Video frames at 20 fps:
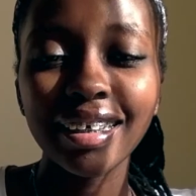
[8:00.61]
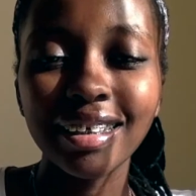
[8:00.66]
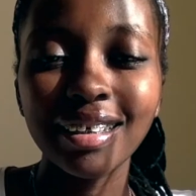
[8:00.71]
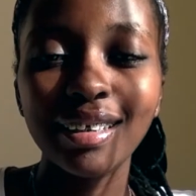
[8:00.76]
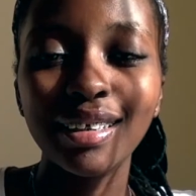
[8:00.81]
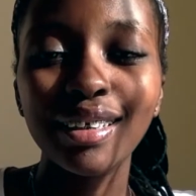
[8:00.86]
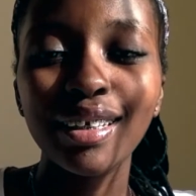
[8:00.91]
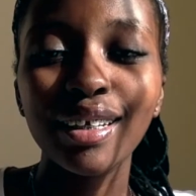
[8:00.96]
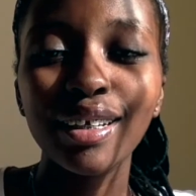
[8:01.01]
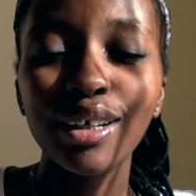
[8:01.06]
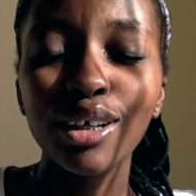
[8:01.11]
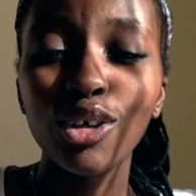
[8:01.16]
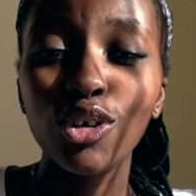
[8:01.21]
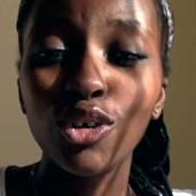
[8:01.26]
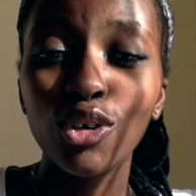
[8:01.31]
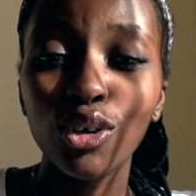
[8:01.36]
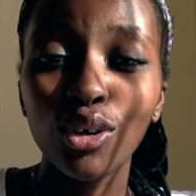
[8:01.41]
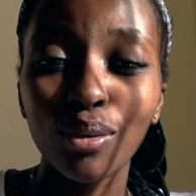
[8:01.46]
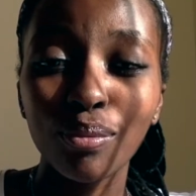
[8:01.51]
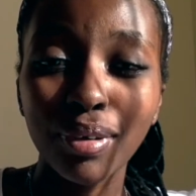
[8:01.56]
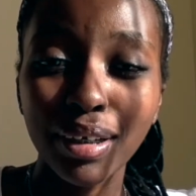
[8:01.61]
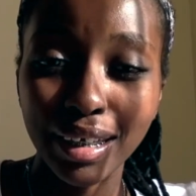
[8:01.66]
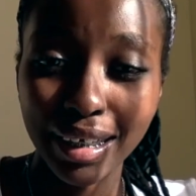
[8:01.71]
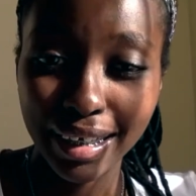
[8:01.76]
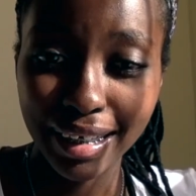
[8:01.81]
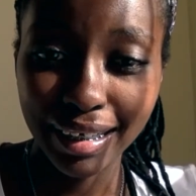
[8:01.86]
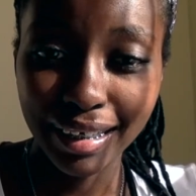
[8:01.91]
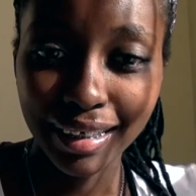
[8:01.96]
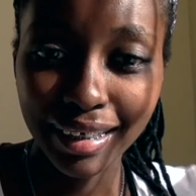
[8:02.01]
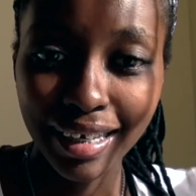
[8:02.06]
eating
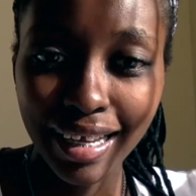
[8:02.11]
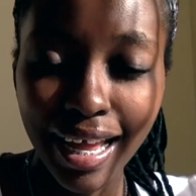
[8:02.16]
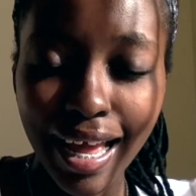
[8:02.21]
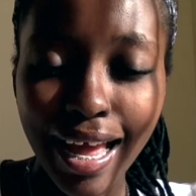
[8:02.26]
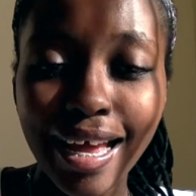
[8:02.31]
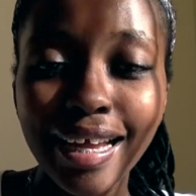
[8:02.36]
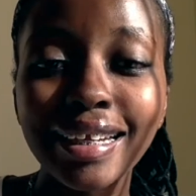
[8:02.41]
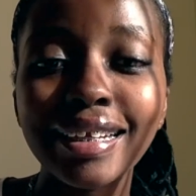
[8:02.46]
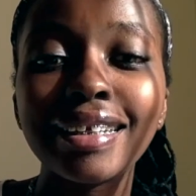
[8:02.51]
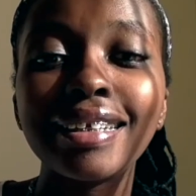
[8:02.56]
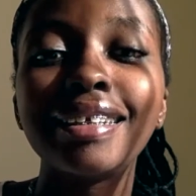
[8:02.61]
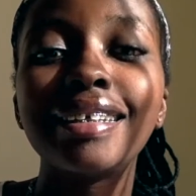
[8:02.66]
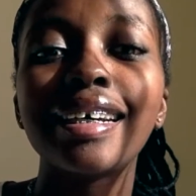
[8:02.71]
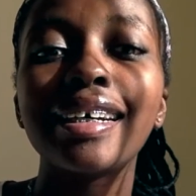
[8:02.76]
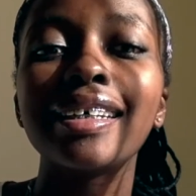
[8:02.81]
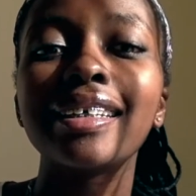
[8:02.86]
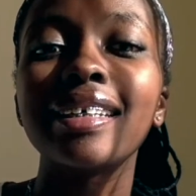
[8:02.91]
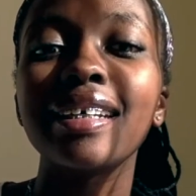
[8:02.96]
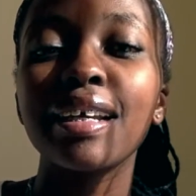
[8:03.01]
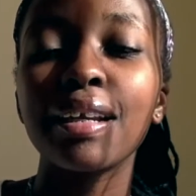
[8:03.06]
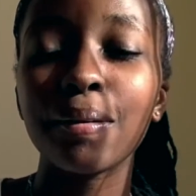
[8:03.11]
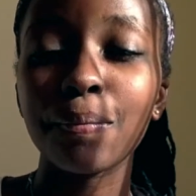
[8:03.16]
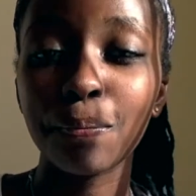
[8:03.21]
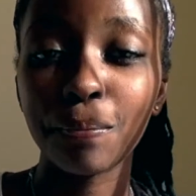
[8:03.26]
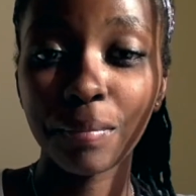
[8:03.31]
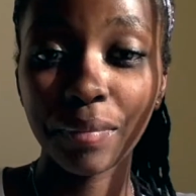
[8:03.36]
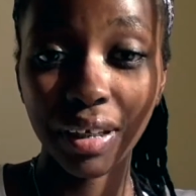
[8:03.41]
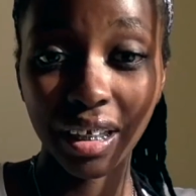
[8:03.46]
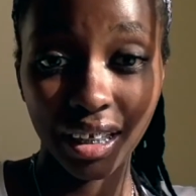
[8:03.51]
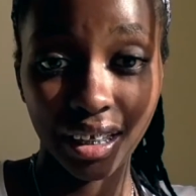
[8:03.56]
normally
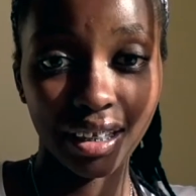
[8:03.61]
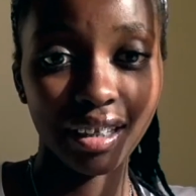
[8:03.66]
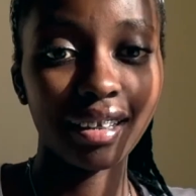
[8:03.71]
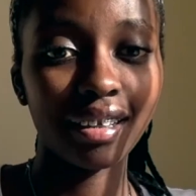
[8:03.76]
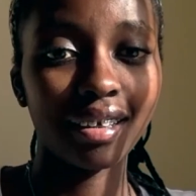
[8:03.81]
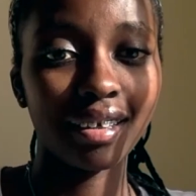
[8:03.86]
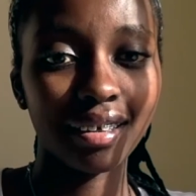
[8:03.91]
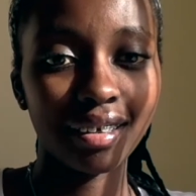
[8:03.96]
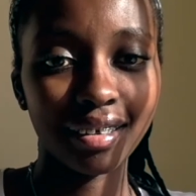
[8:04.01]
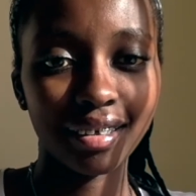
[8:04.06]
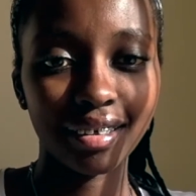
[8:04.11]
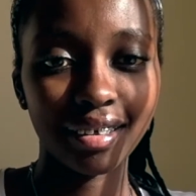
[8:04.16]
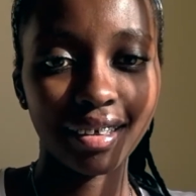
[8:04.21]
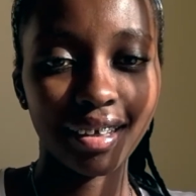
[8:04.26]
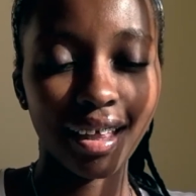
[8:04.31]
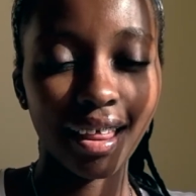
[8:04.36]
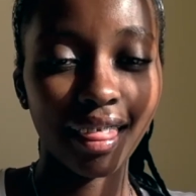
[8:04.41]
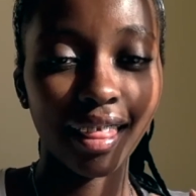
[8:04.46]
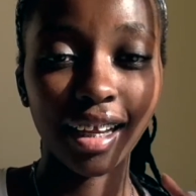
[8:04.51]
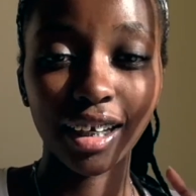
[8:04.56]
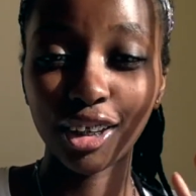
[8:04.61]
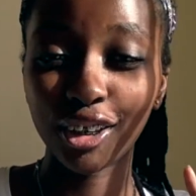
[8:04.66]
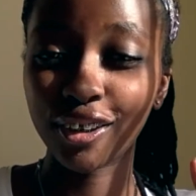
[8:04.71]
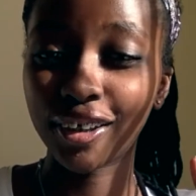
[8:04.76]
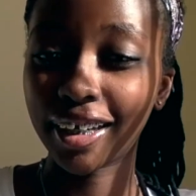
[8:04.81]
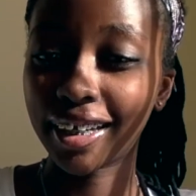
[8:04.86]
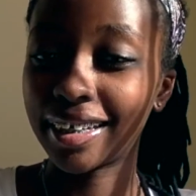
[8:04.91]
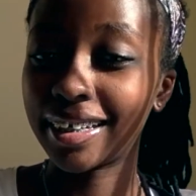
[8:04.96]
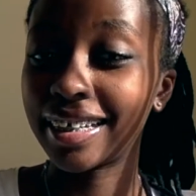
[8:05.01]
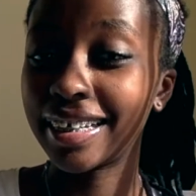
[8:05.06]
doesn't mean that you
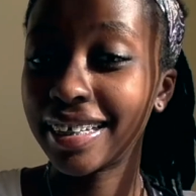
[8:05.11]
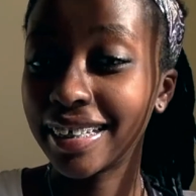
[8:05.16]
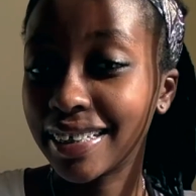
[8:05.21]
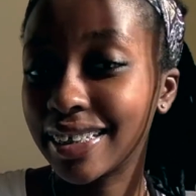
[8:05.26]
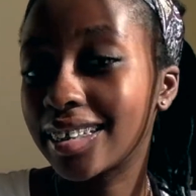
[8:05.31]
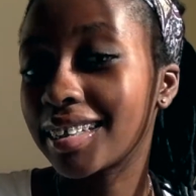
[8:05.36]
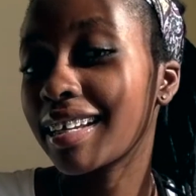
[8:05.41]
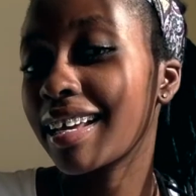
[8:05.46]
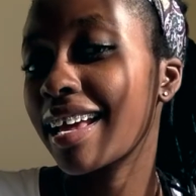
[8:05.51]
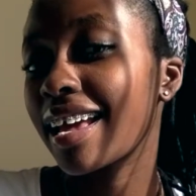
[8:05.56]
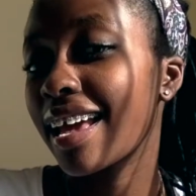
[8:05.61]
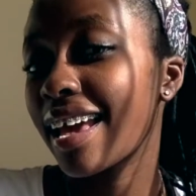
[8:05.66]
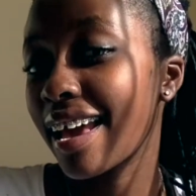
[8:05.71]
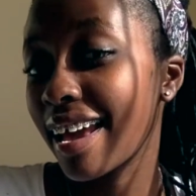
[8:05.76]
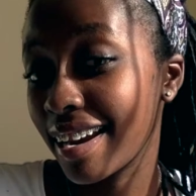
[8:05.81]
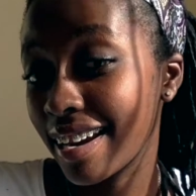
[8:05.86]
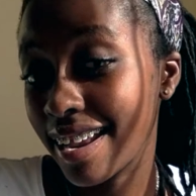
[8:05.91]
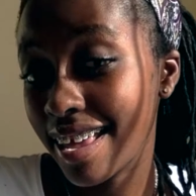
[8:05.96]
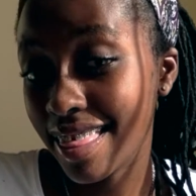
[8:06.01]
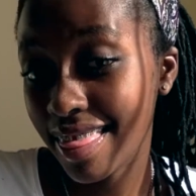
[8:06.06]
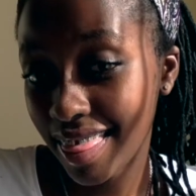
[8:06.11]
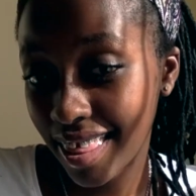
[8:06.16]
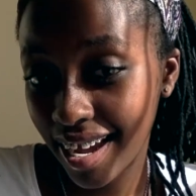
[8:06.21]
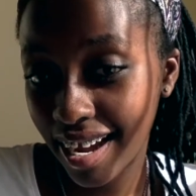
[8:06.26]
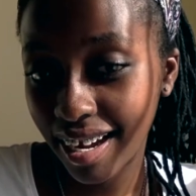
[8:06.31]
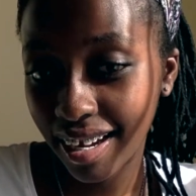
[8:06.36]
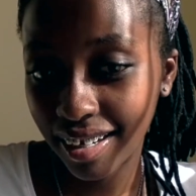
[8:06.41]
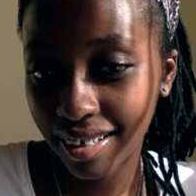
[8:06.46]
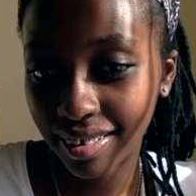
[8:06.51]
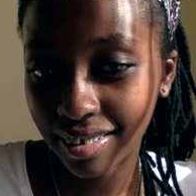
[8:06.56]
can eat
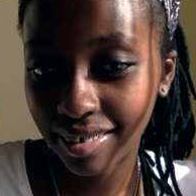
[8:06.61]
anything.